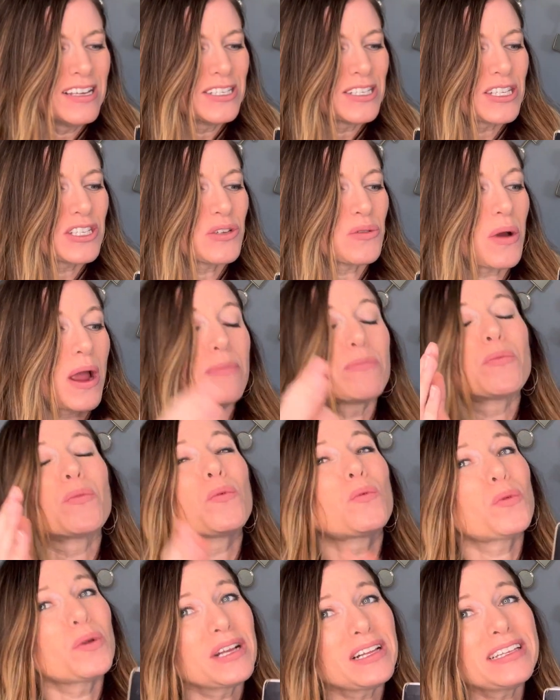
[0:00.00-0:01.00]
So I'm
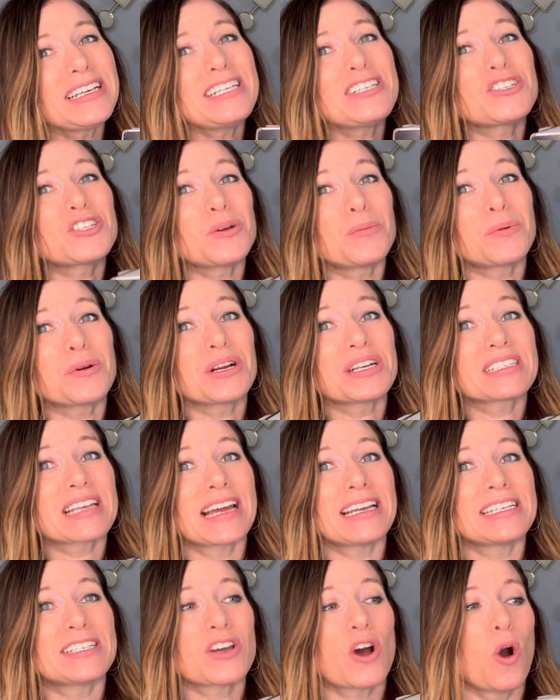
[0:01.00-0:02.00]
really super
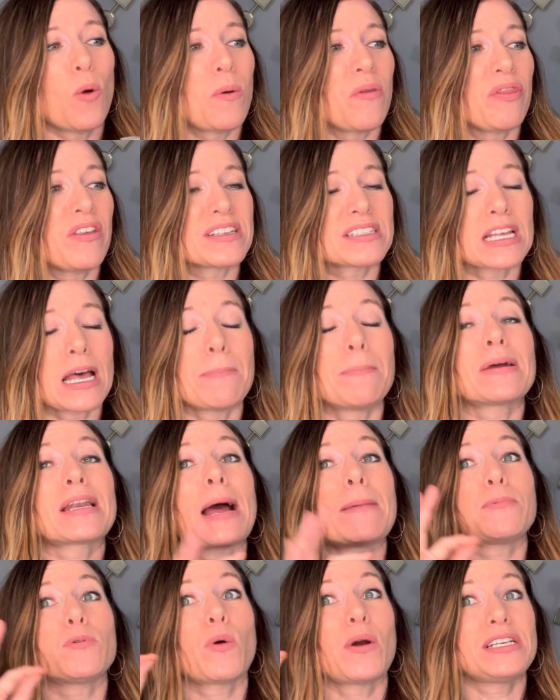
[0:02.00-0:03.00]
excited to open this up, and
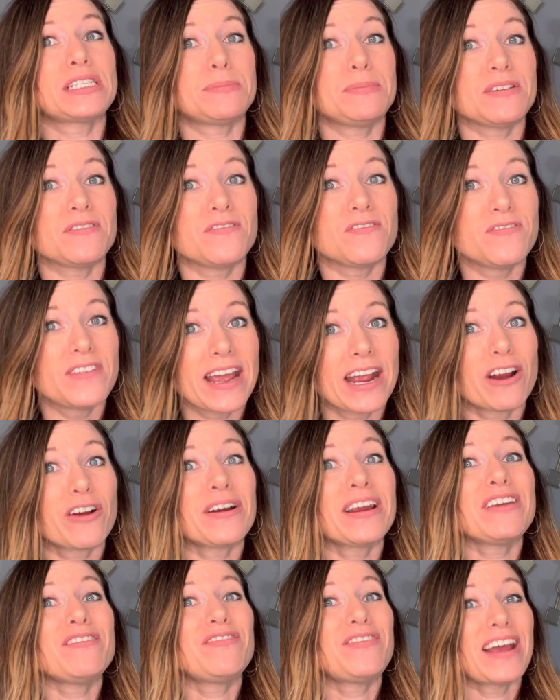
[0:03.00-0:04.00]
I'm going to be
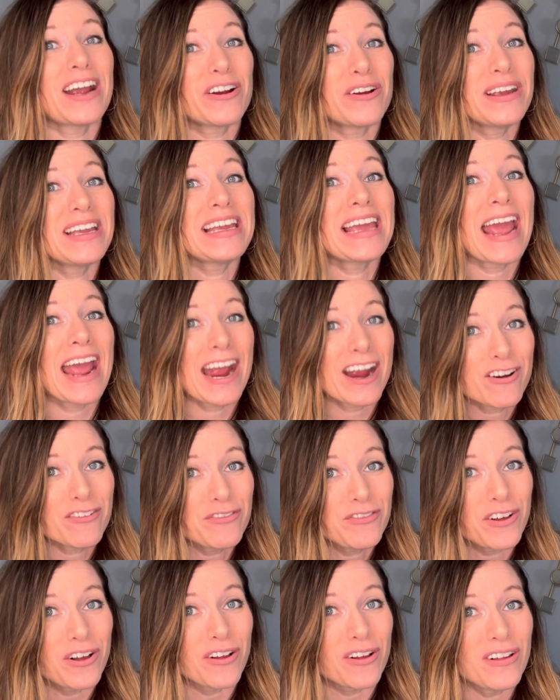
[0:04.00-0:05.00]
very
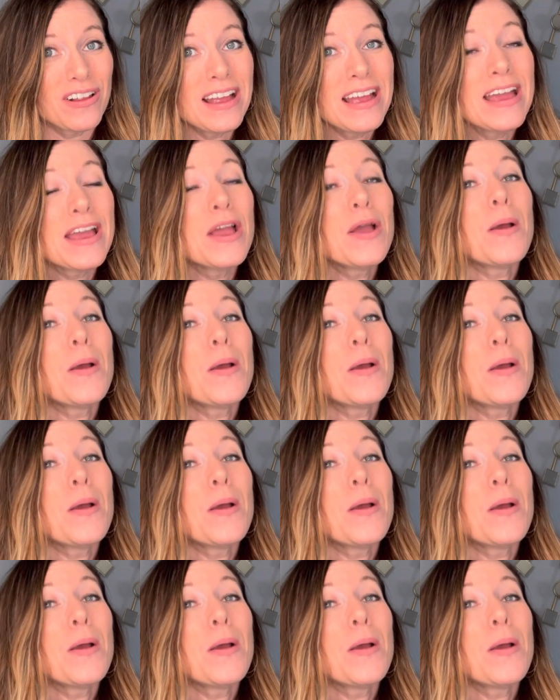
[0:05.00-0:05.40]
careful